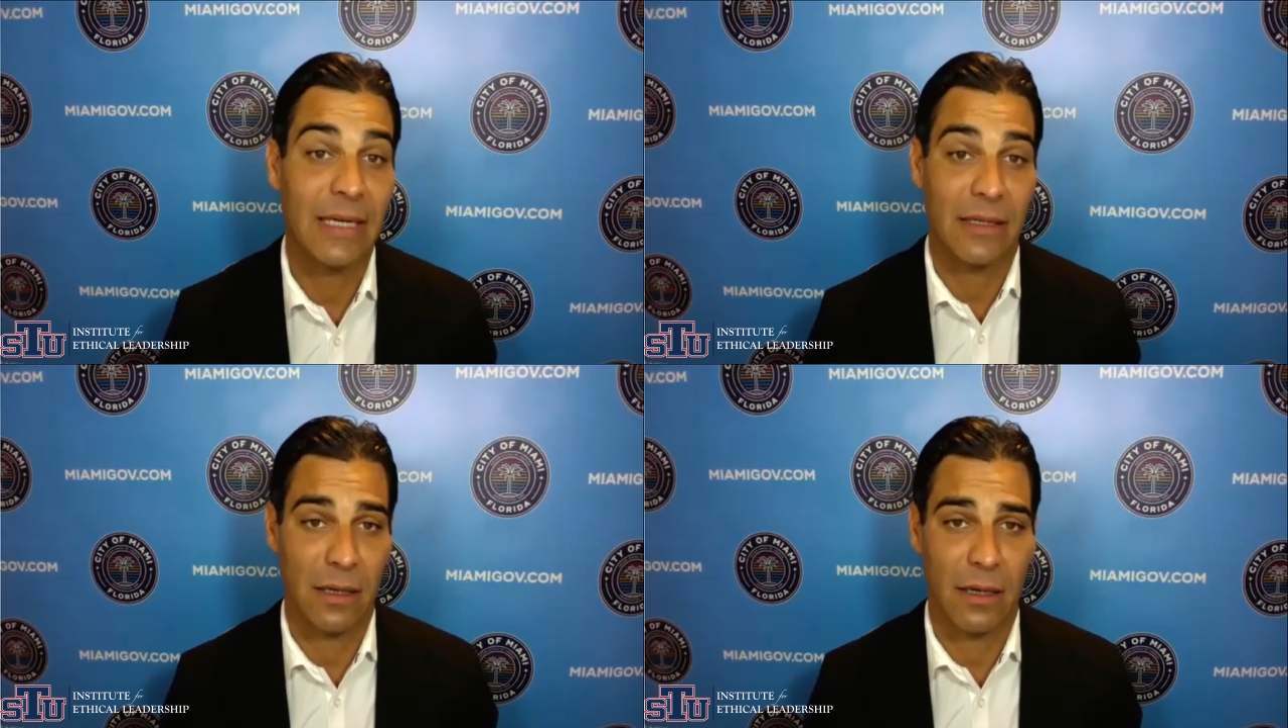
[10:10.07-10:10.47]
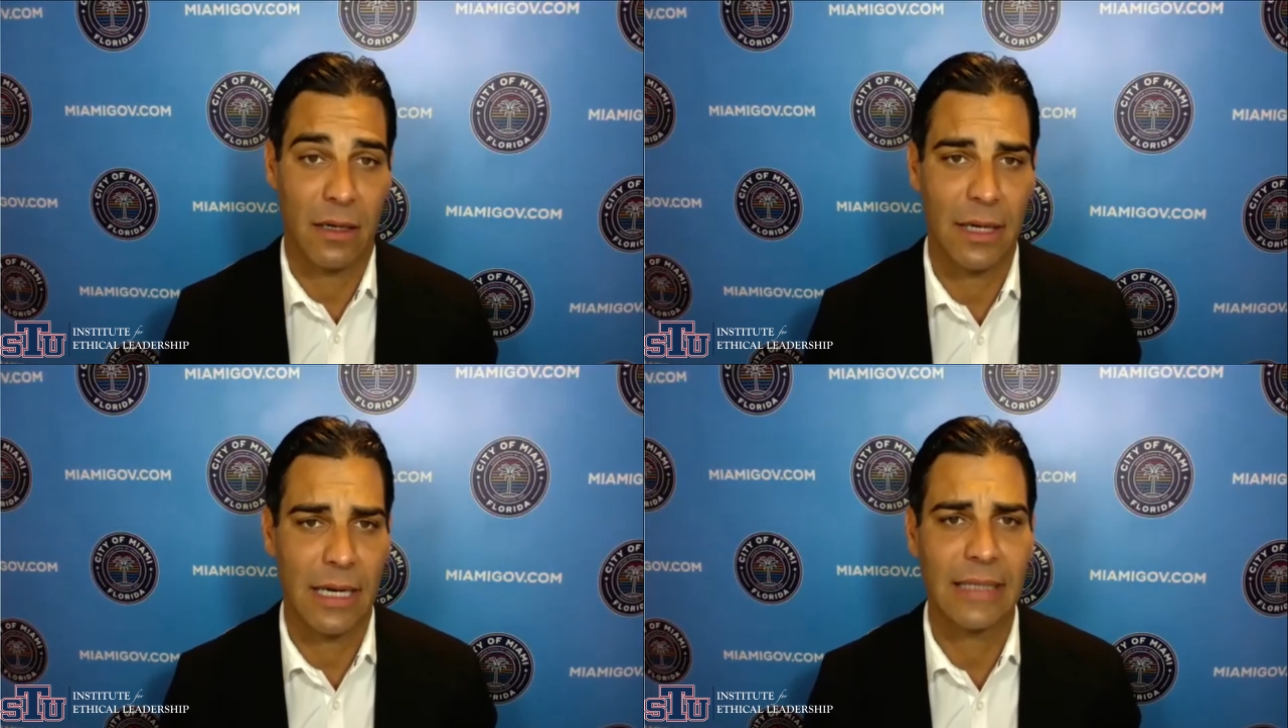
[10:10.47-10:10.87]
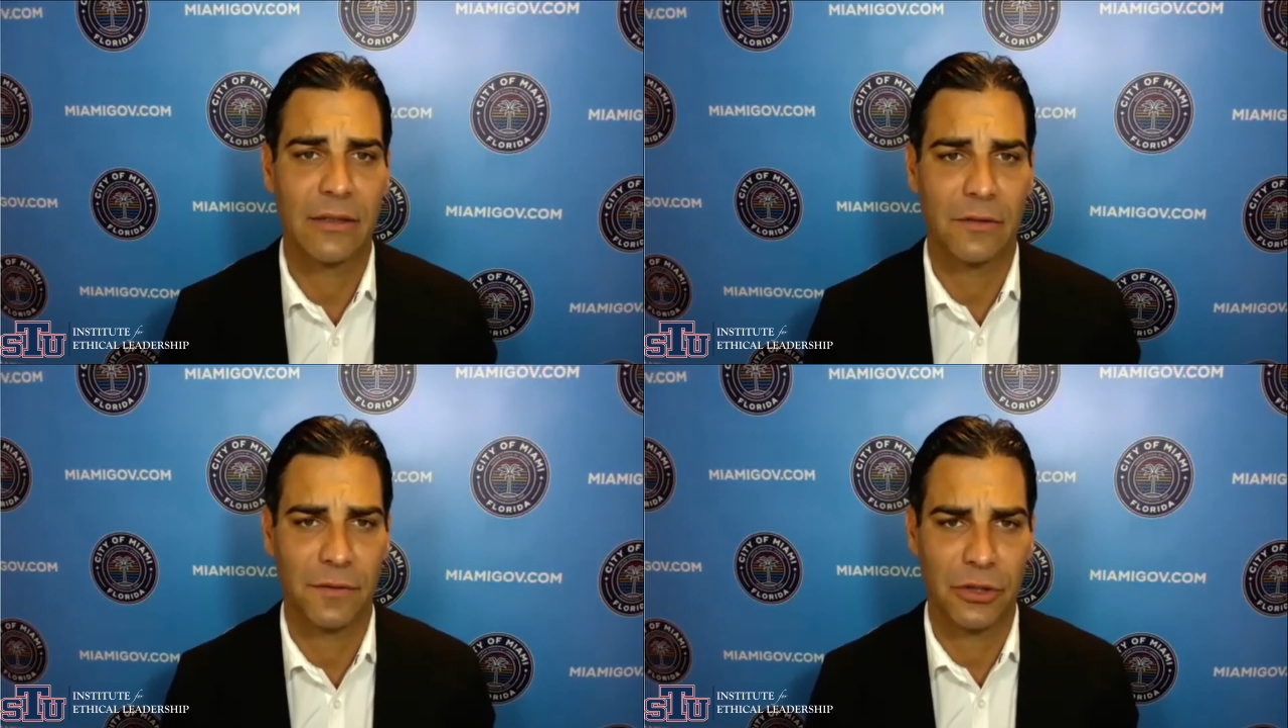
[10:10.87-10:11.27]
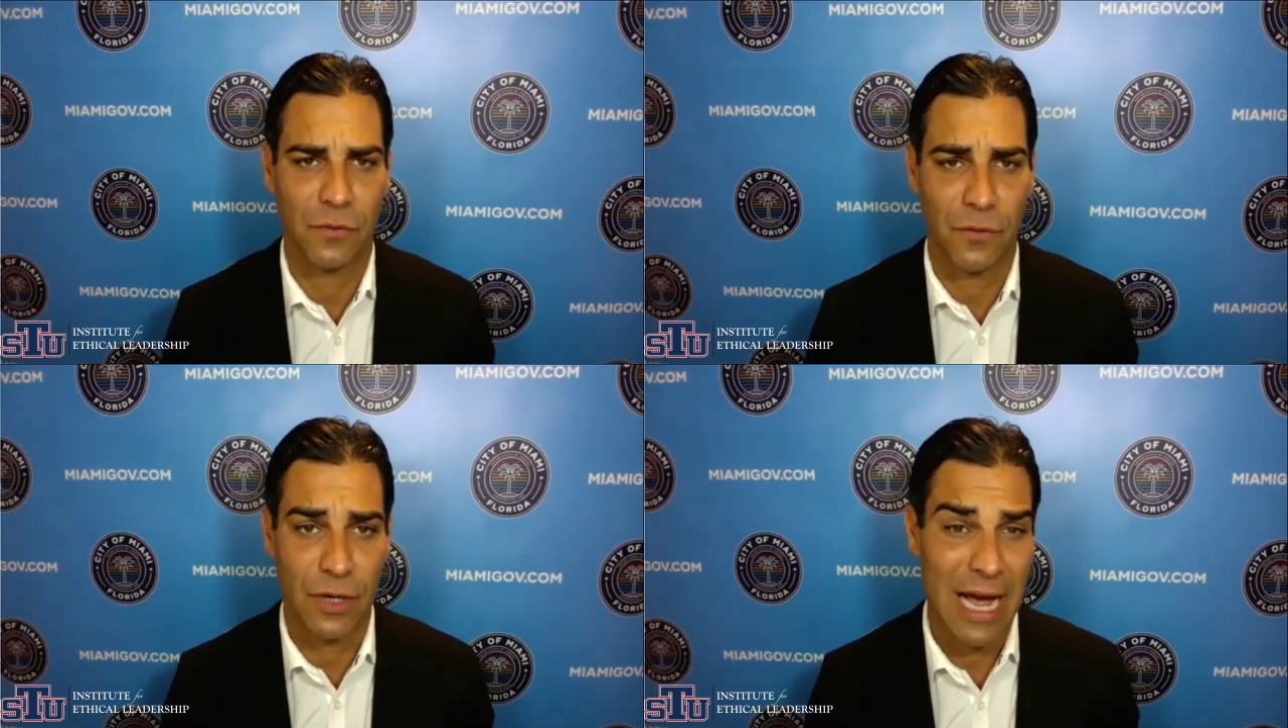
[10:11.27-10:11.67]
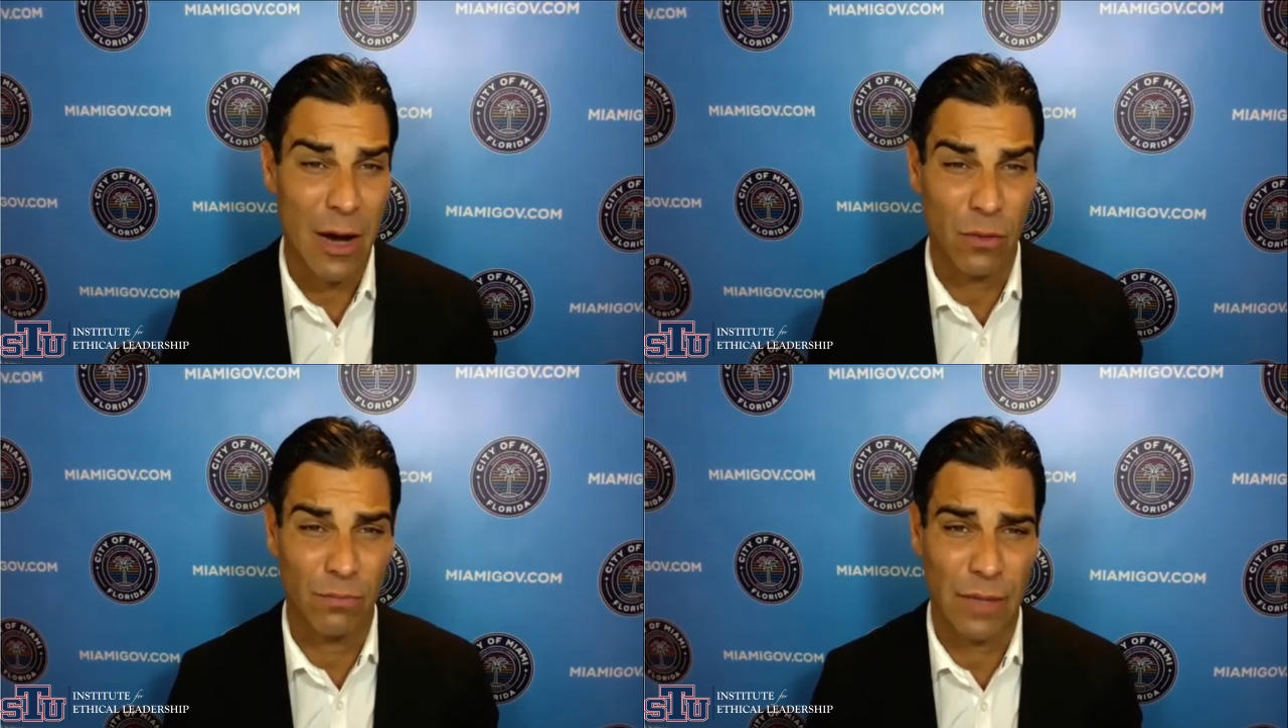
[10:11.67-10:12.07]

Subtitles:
an elected official for now.